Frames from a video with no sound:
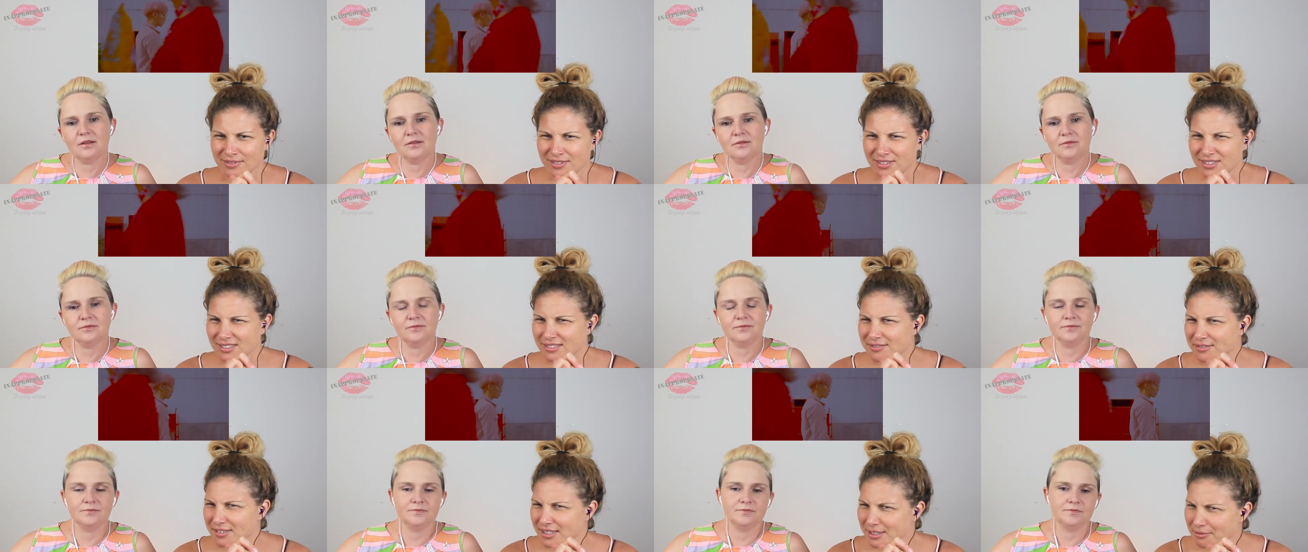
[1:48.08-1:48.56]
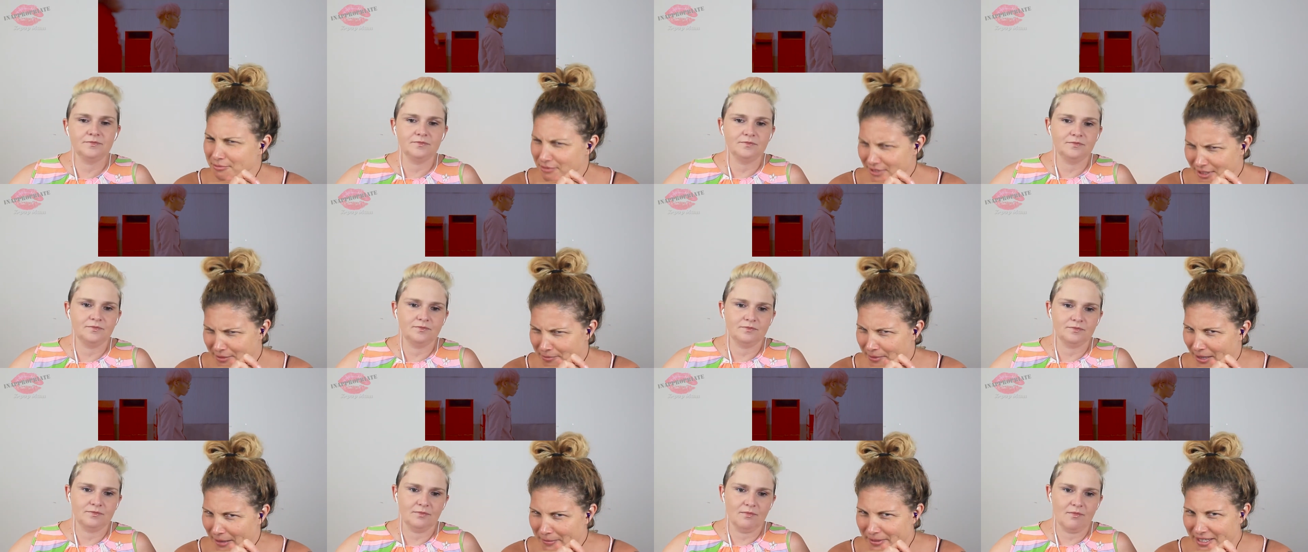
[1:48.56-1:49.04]
Speaker 1: Do you feel
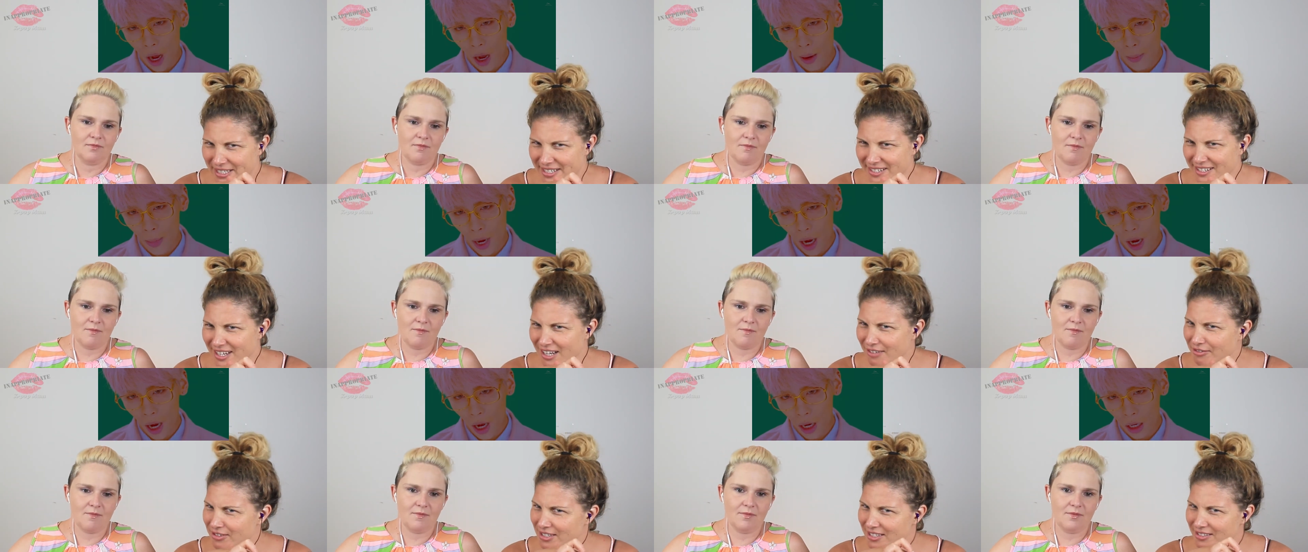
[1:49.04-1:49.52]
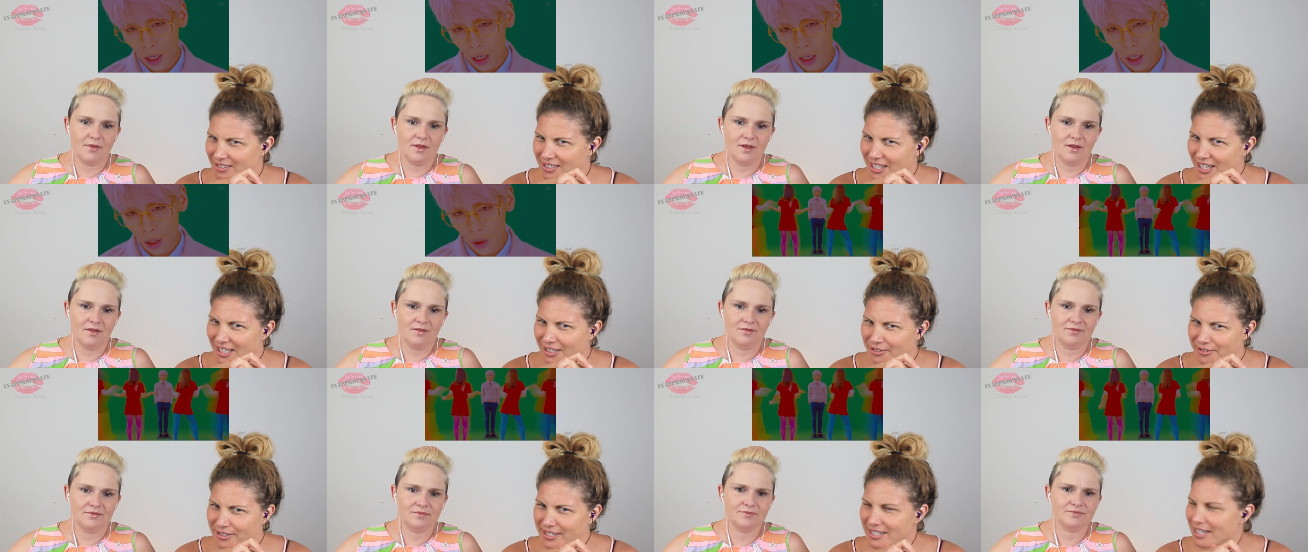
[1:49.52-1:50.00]
that maybe his life as a
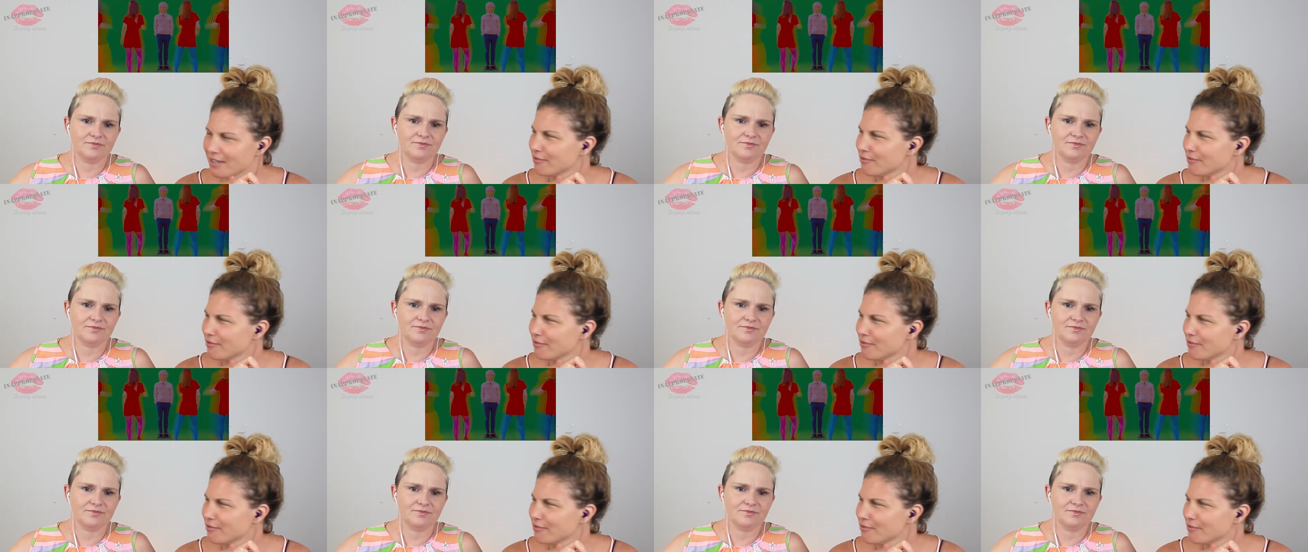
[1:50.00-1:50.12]
tailor is